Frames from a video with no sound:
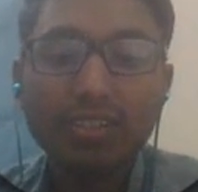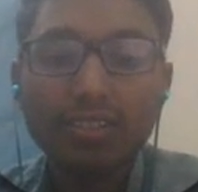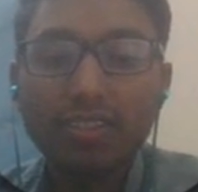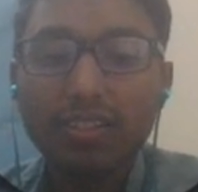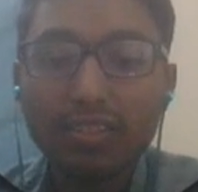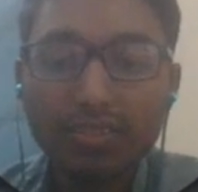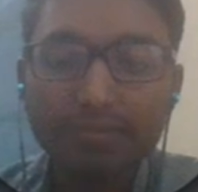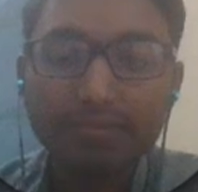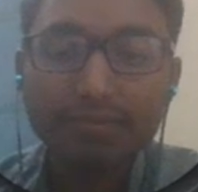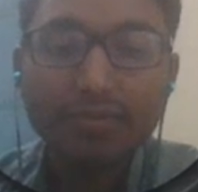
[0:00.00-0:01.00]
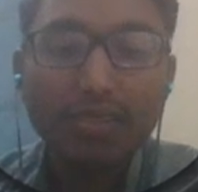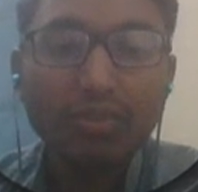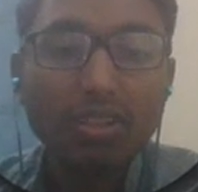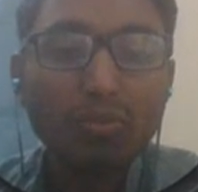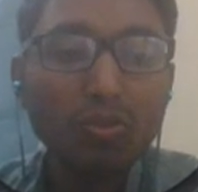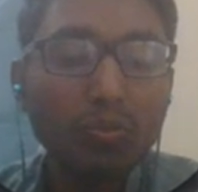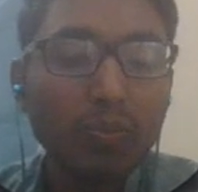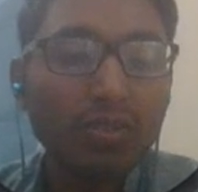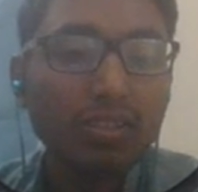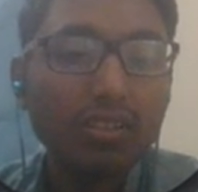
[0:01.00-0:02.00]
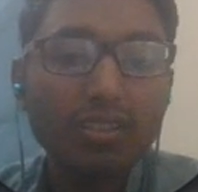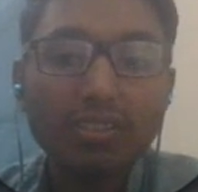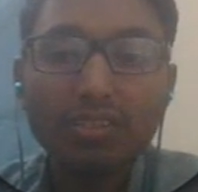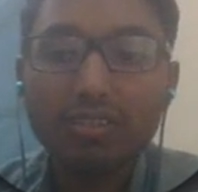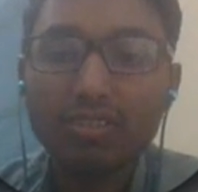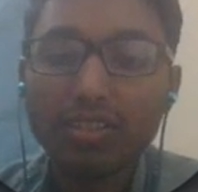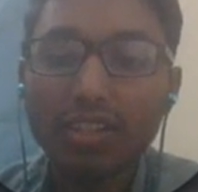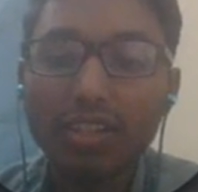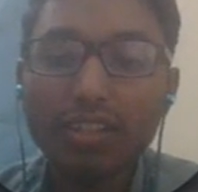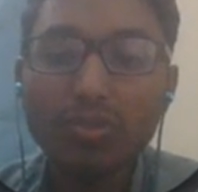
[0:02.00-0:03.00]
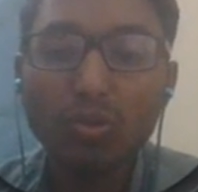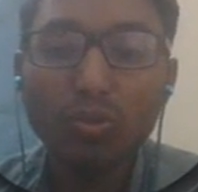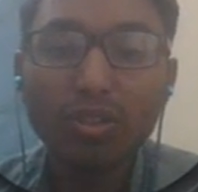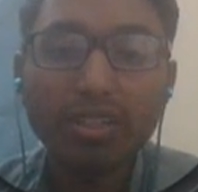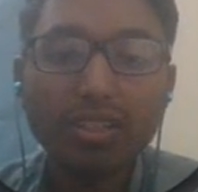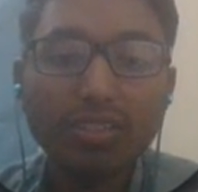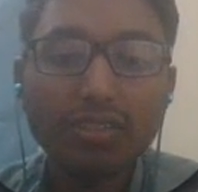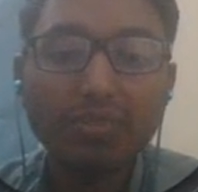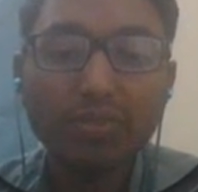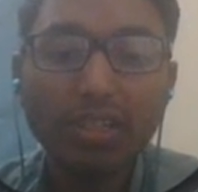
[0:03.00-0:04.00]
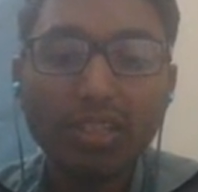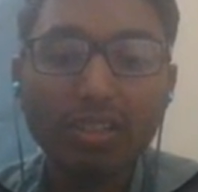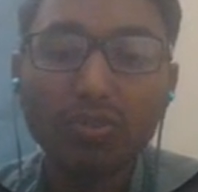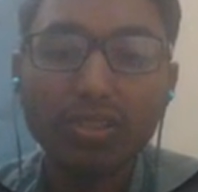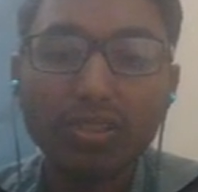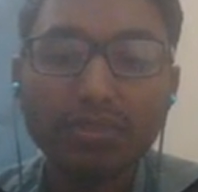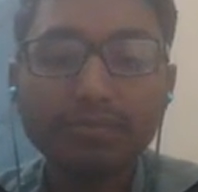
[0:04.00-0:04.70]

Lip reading: and we have to analyze whole dataset very carefully.